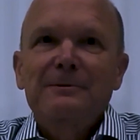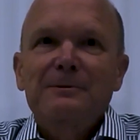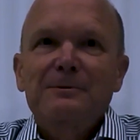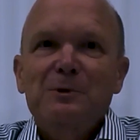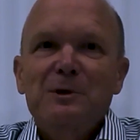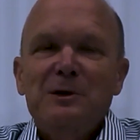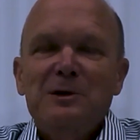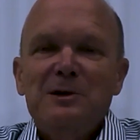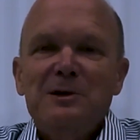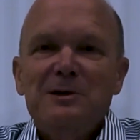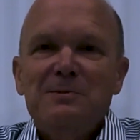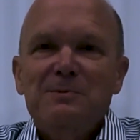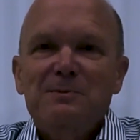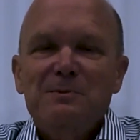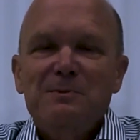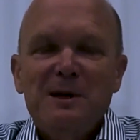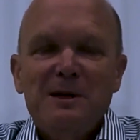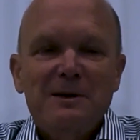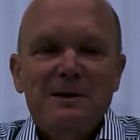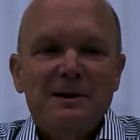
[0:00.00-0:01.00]
which is
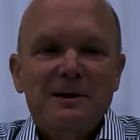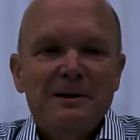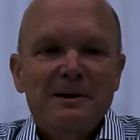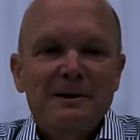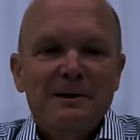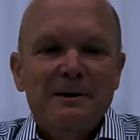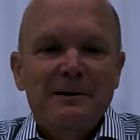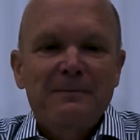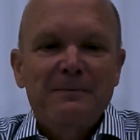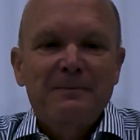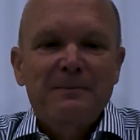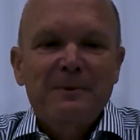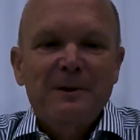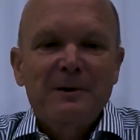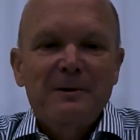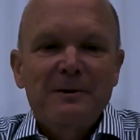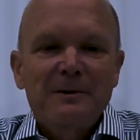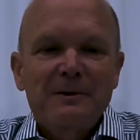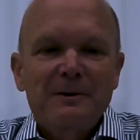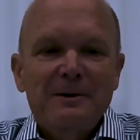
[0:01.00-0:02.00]
making
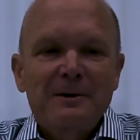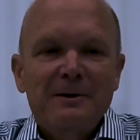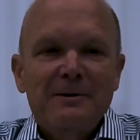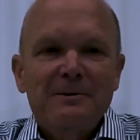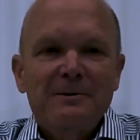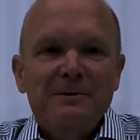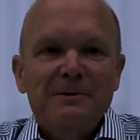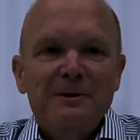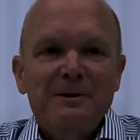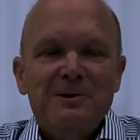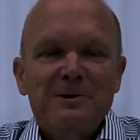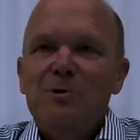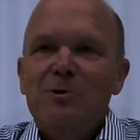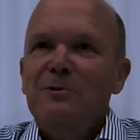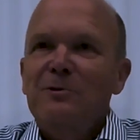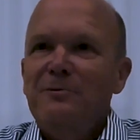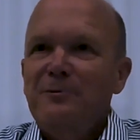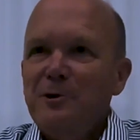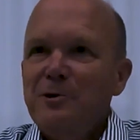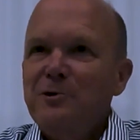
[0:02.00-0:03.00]
it's
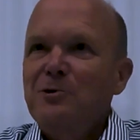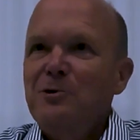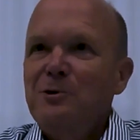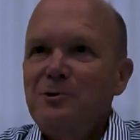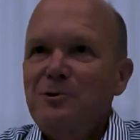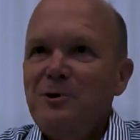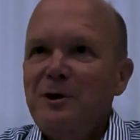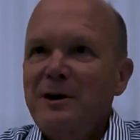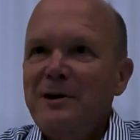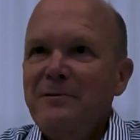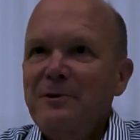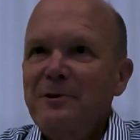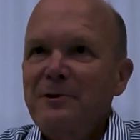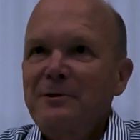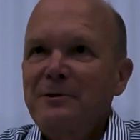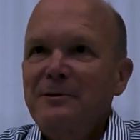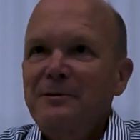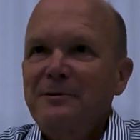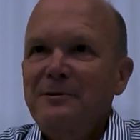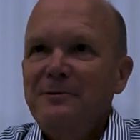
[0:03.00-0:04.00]
called a virtual
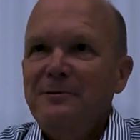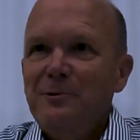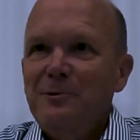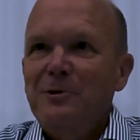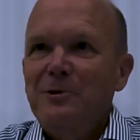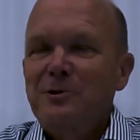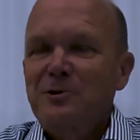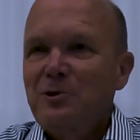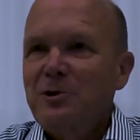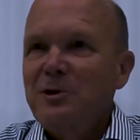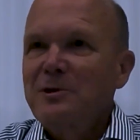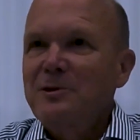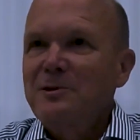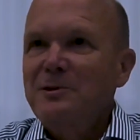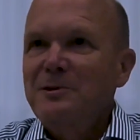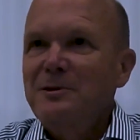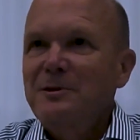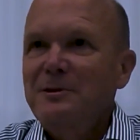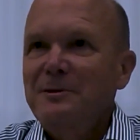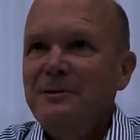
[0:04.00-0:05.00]
driver for
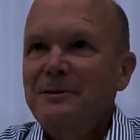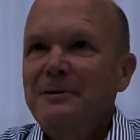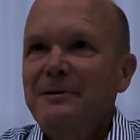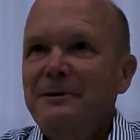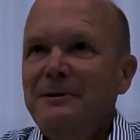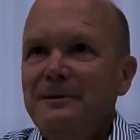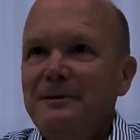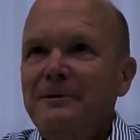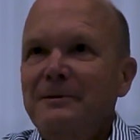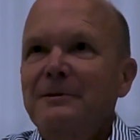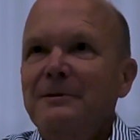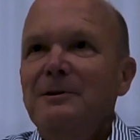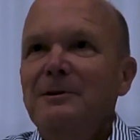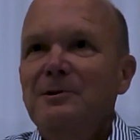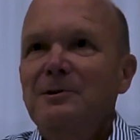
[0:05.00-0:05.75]
trucks. This